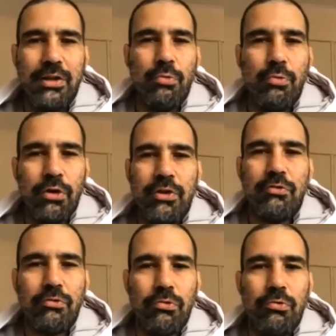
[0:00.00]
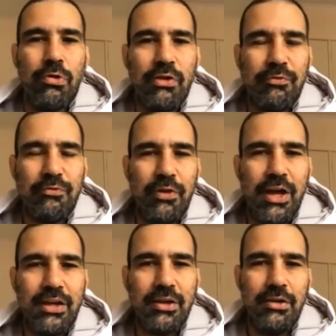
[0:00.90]
what the world is going.
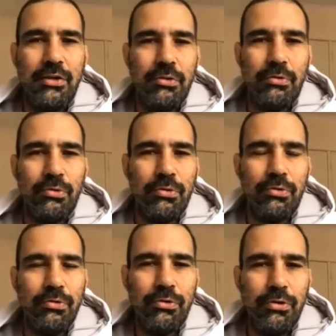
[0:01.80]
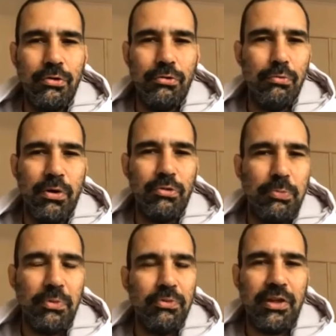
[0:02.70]
Like you do
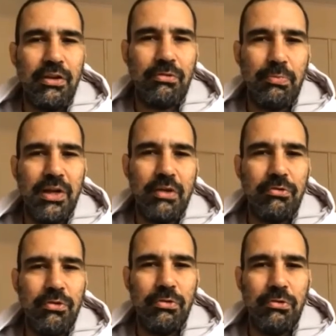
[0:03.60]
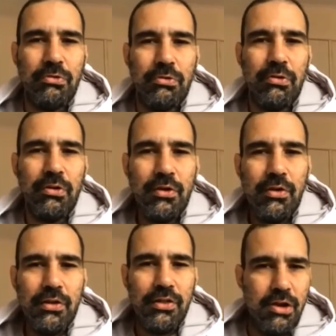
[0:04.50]
multiple things because
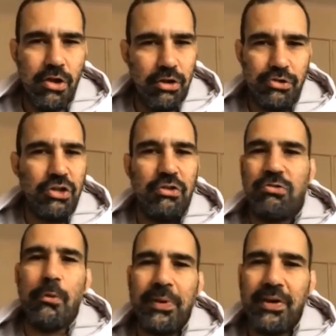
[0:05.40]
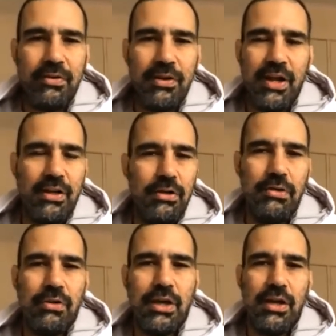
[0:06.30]
the knowledge is open. Like
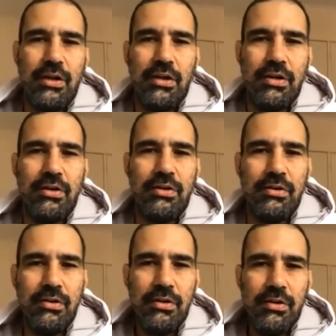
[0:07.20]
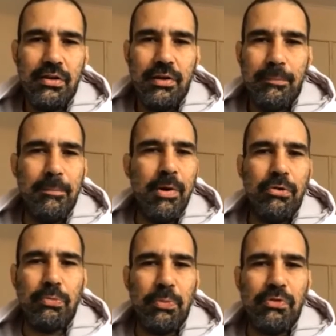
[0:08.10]
you can learn
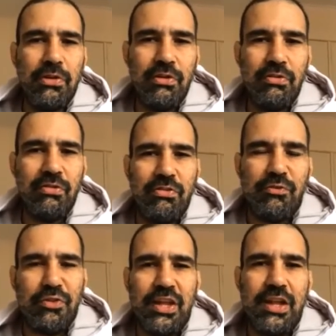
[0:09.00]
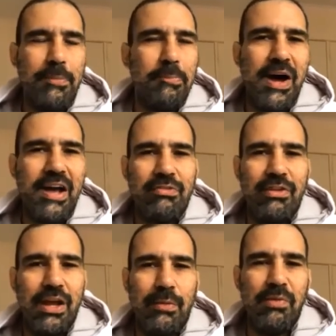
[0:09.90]
multiple things. It's different than the past.
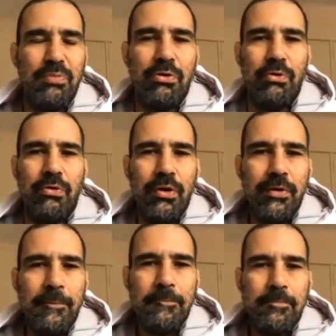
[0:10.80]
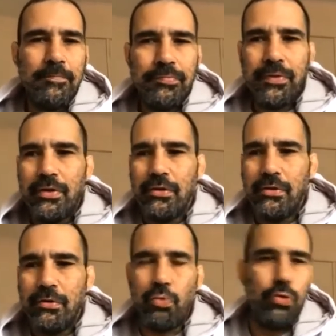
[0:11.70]
Like people
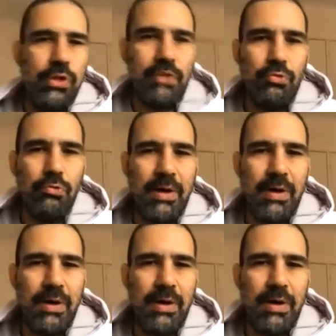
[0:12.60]
couldn't do